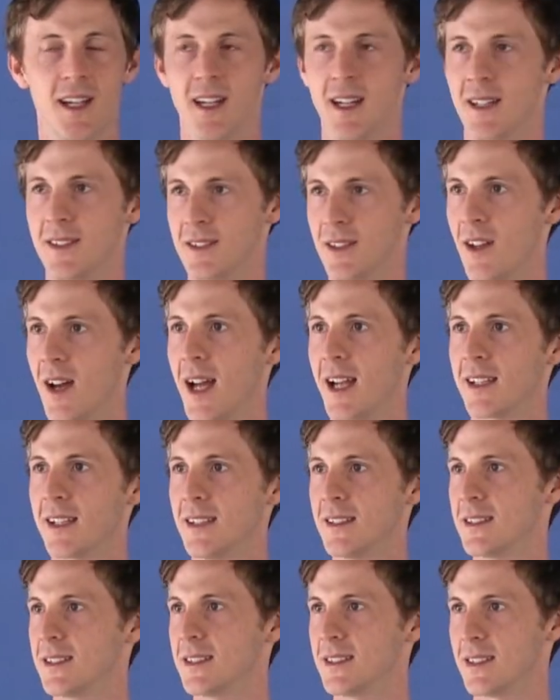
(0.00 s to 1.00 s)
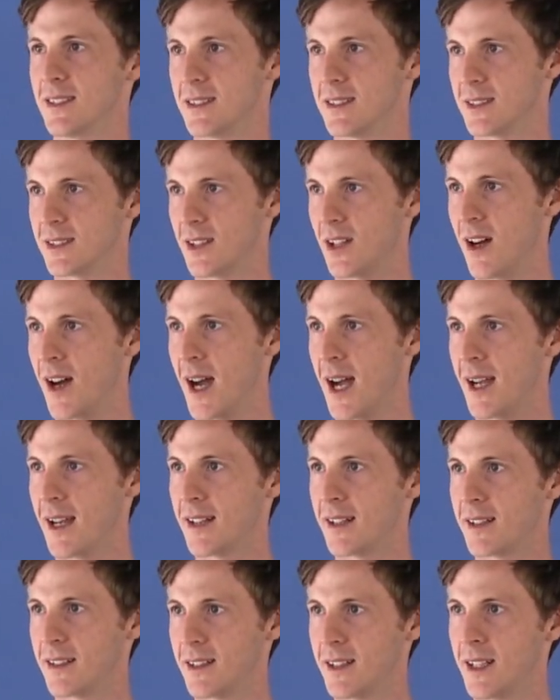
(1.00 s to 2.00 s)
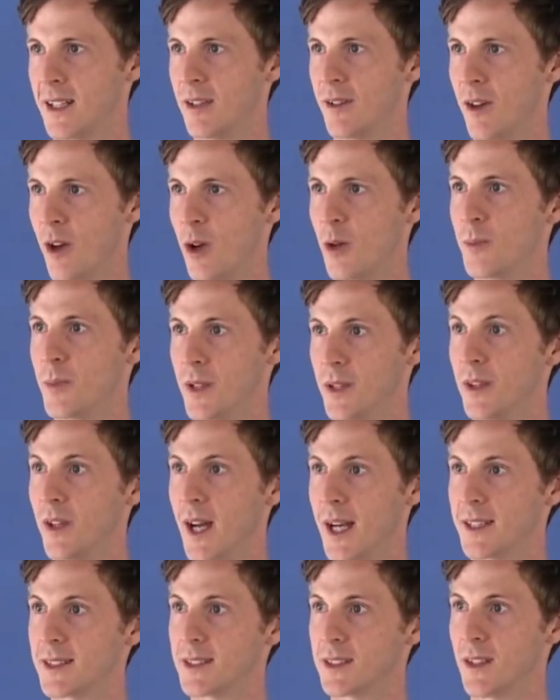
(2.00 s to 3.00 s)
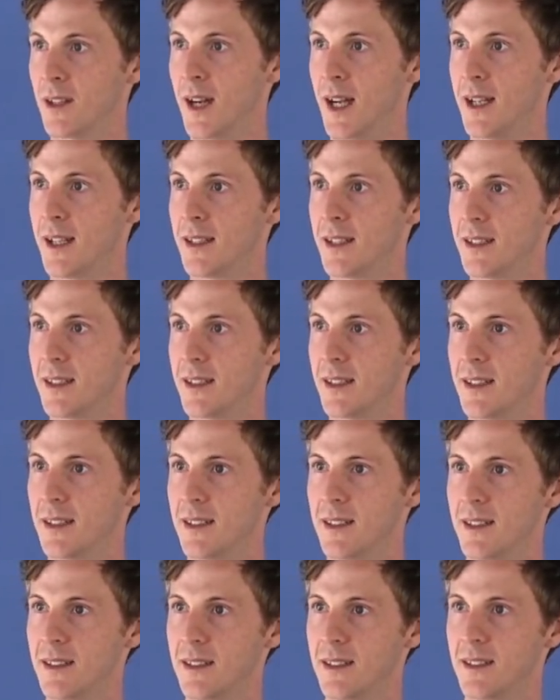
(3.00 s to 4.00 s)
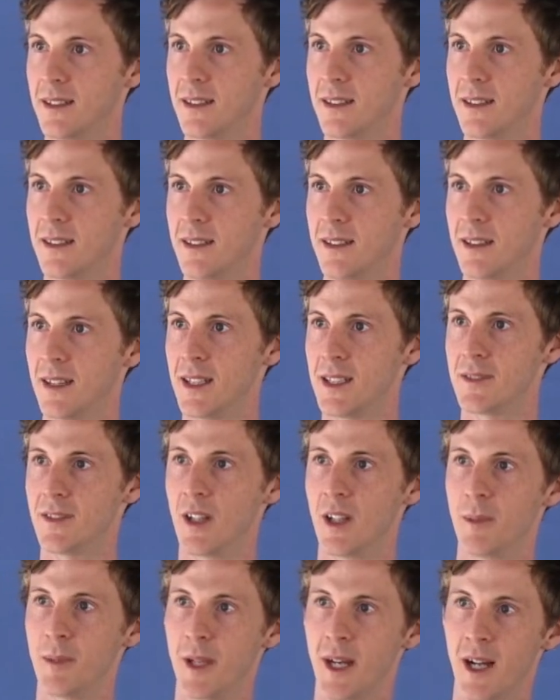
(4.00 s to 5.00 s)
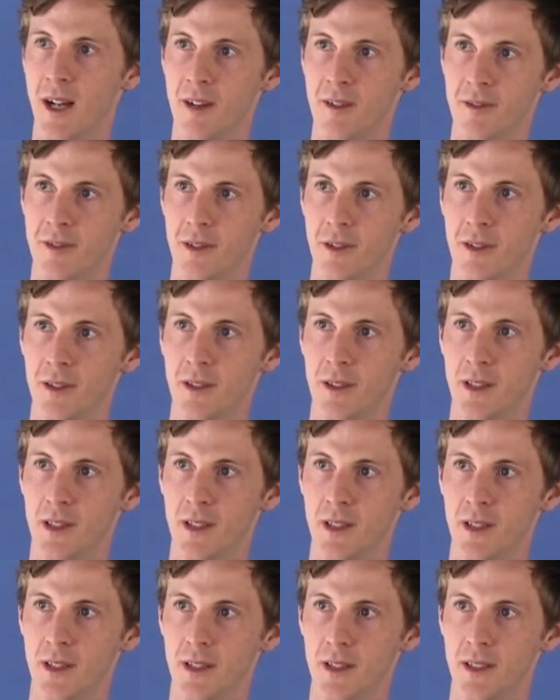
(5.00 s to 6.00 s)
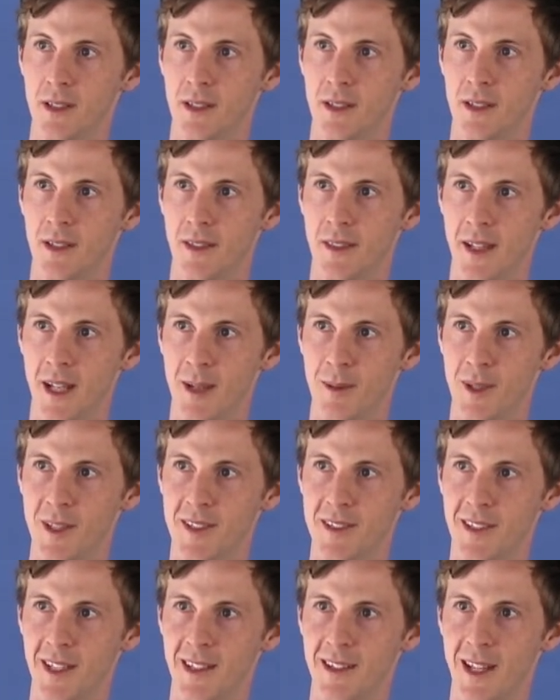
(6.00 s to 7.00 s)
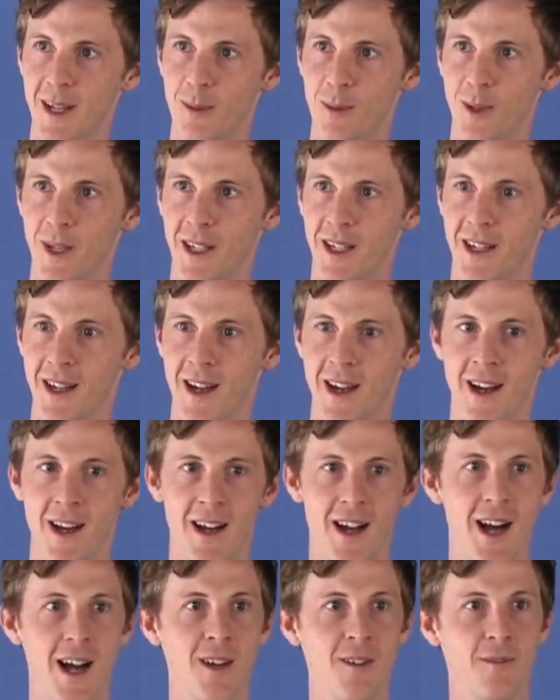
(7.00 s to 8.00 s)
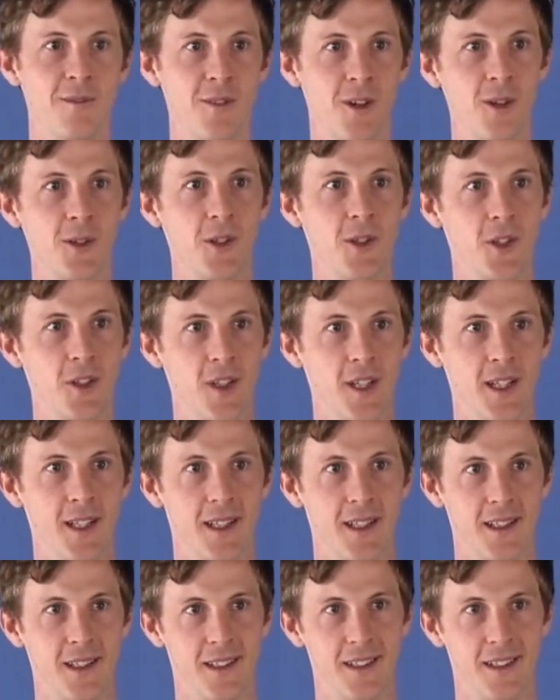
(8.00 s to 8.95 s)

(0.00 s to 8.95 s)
as likened to sky, clear and open like sky, is very powerful. There we see that we are unfaltering,